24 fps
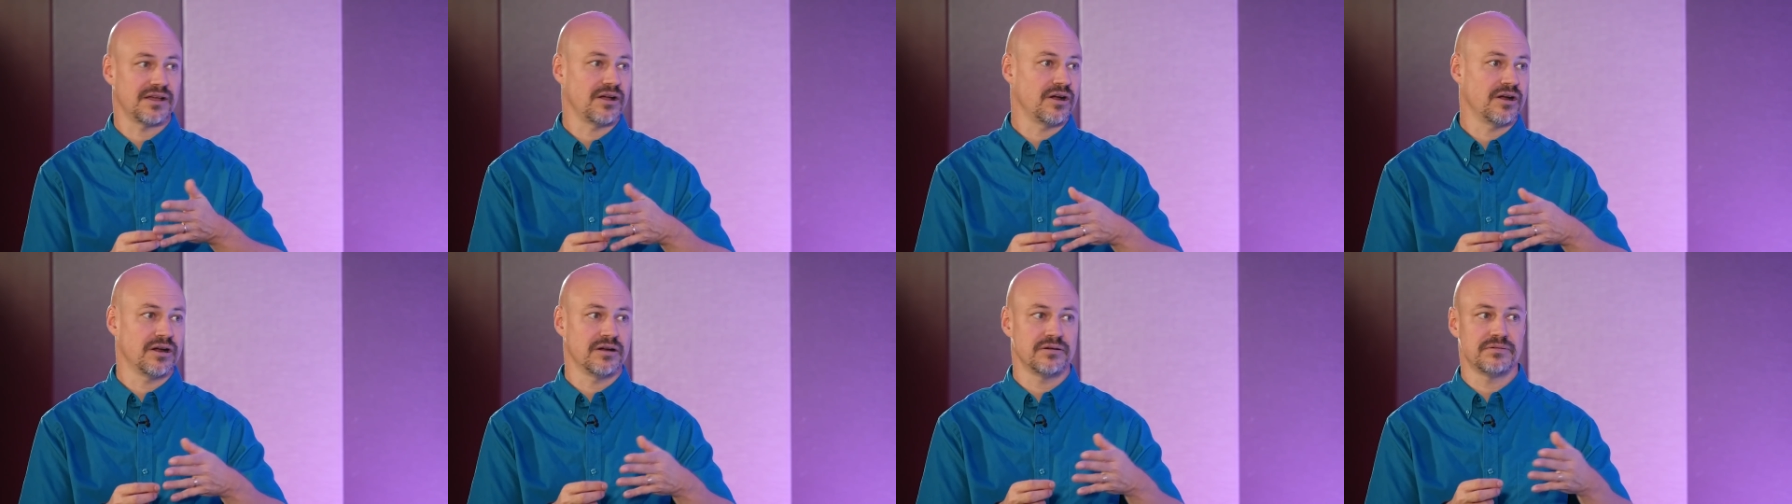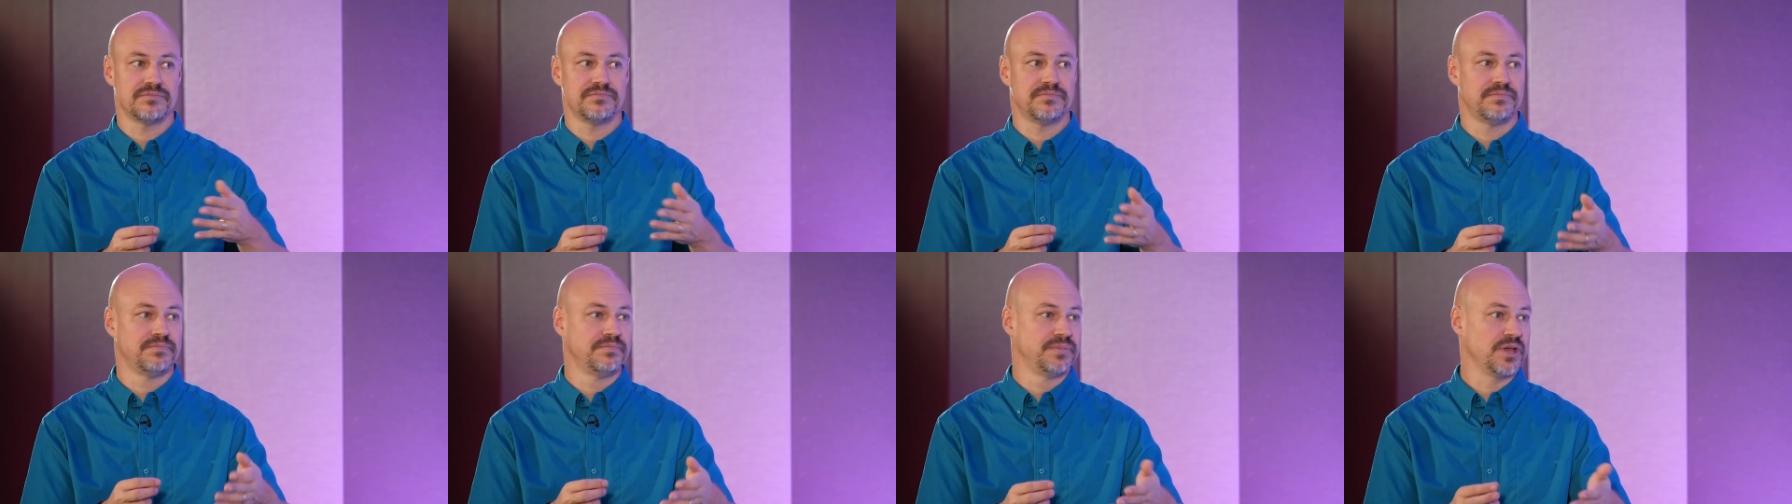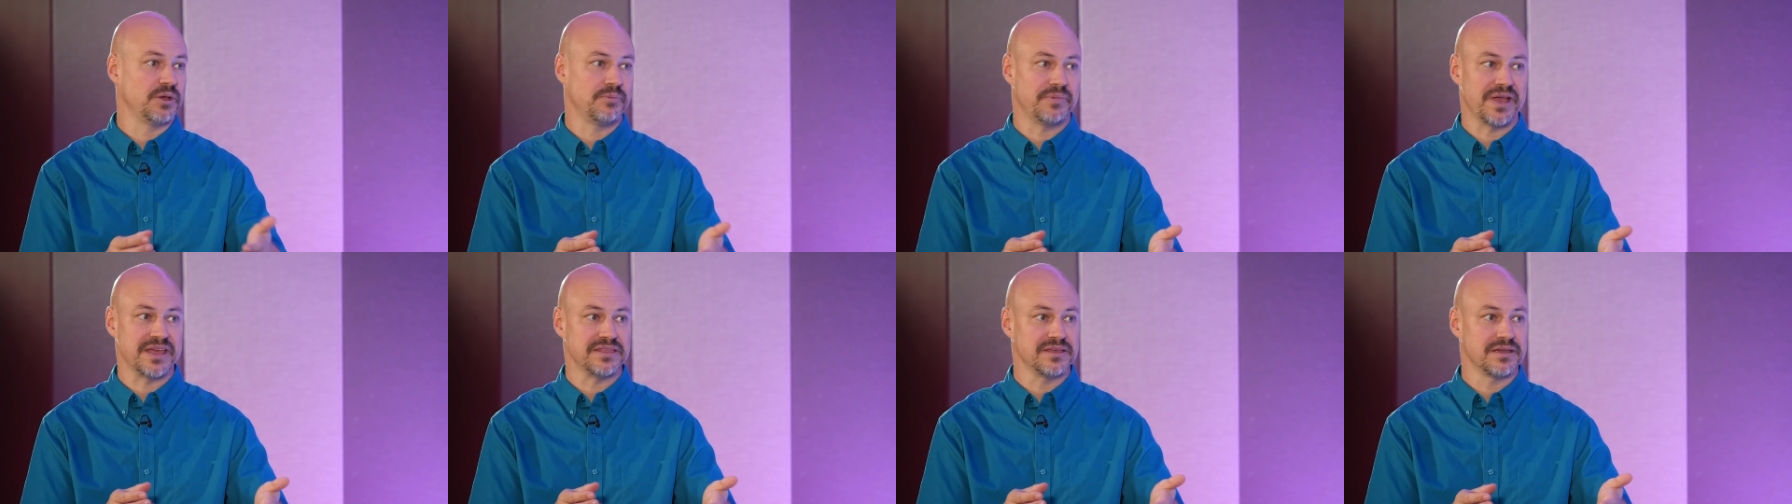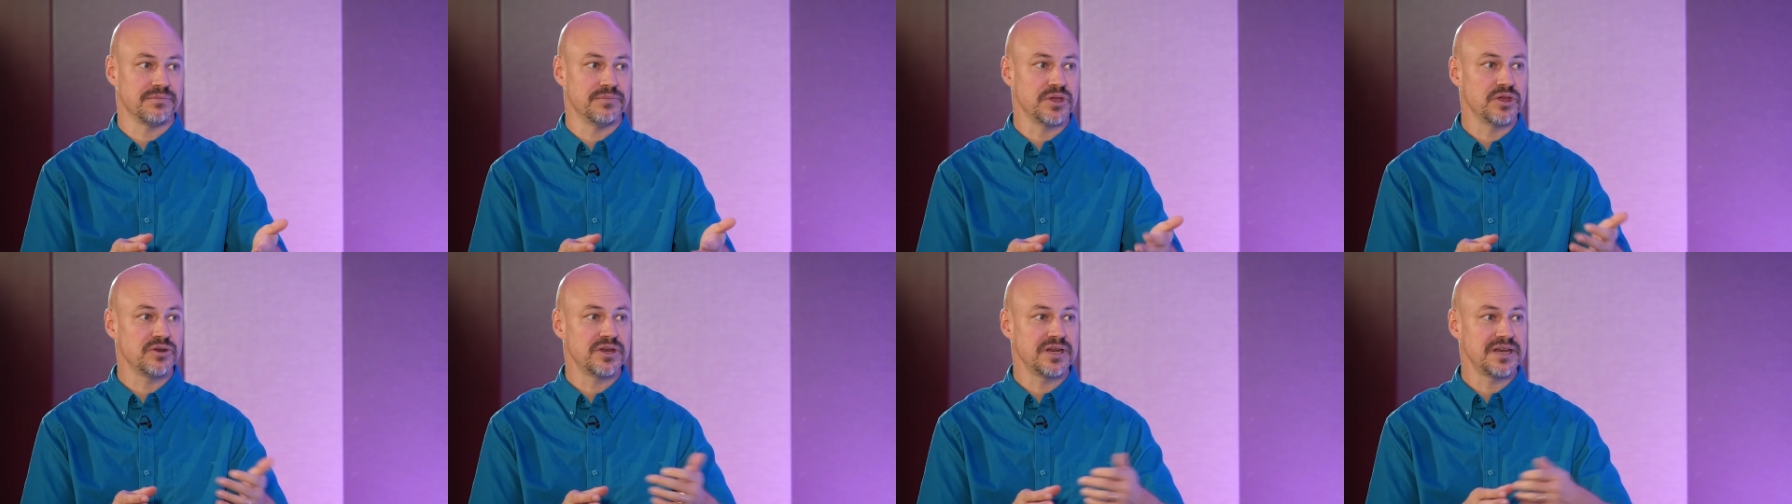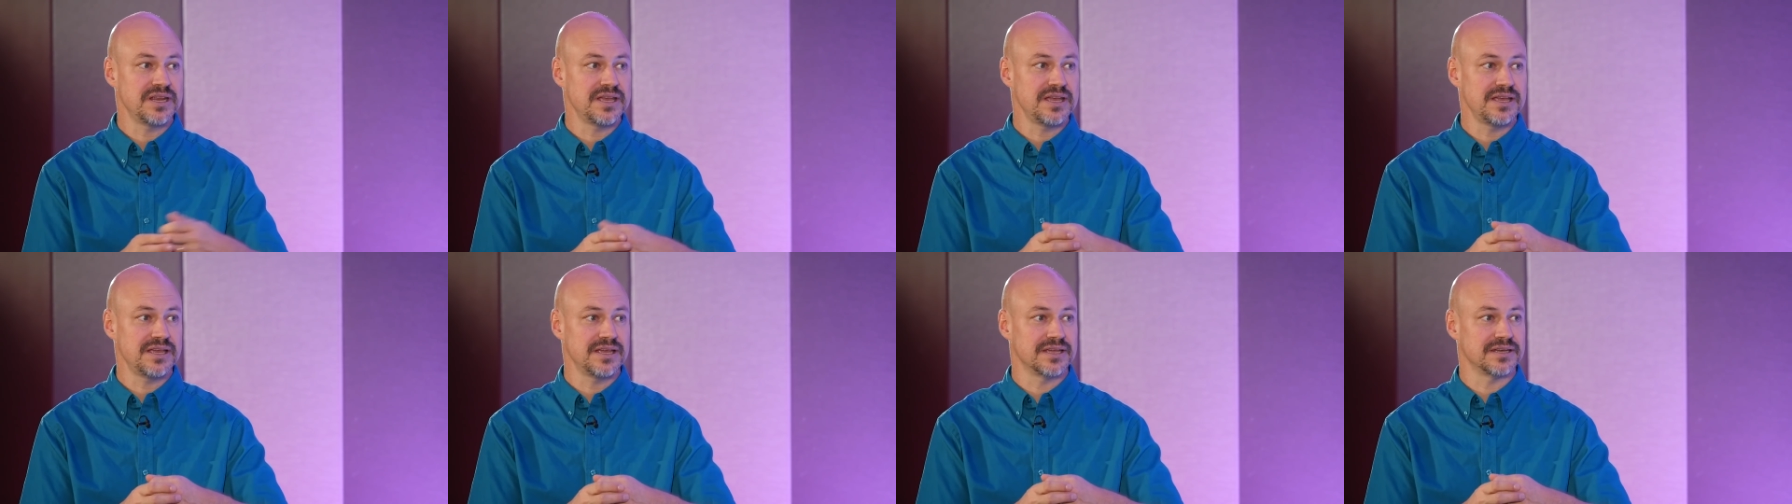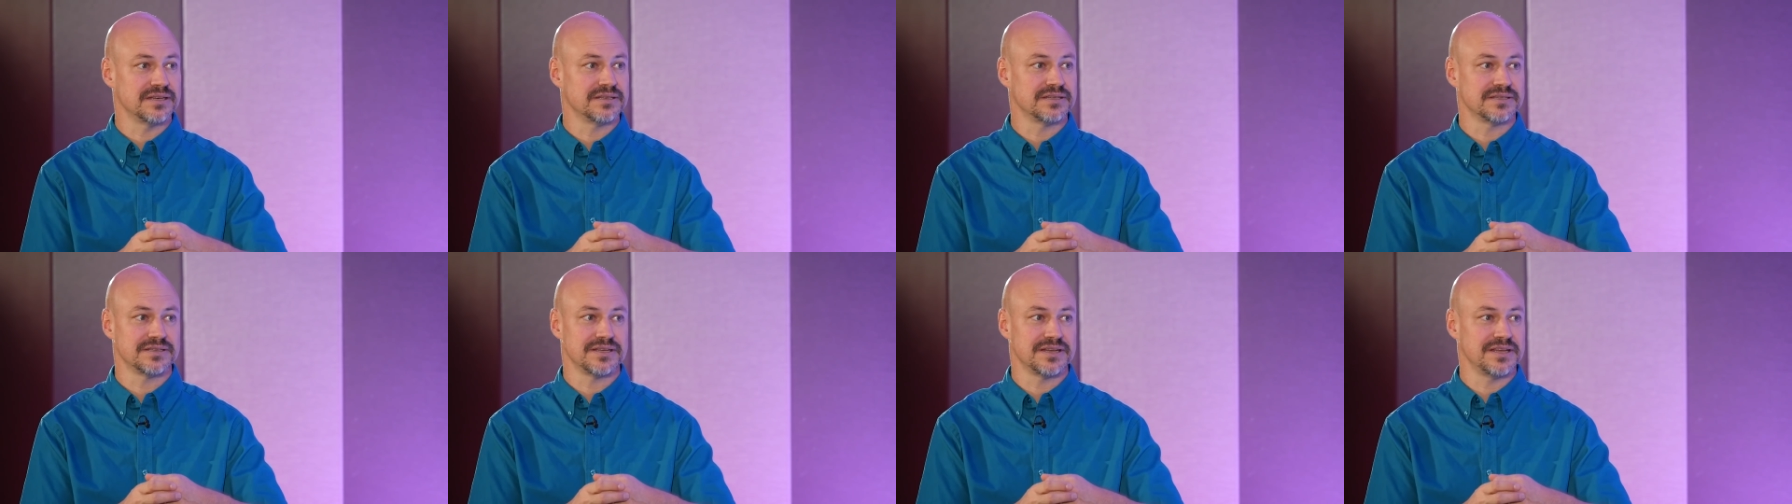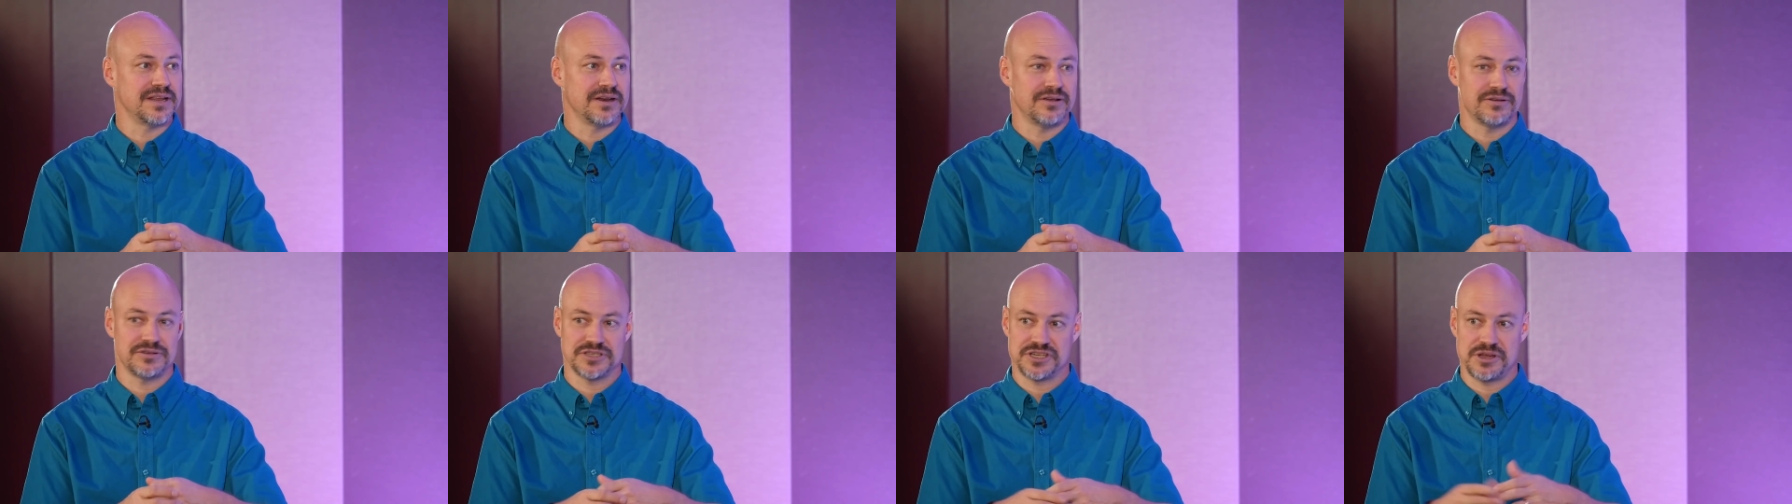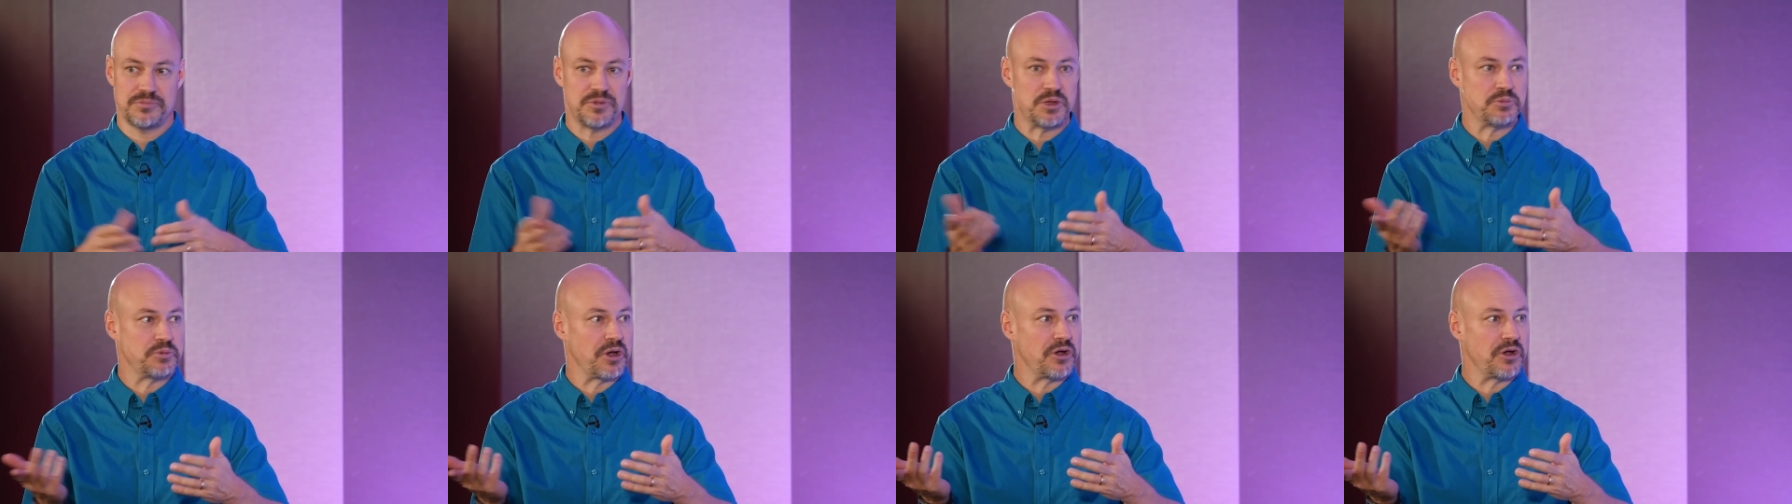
are built by the community. And Jimmy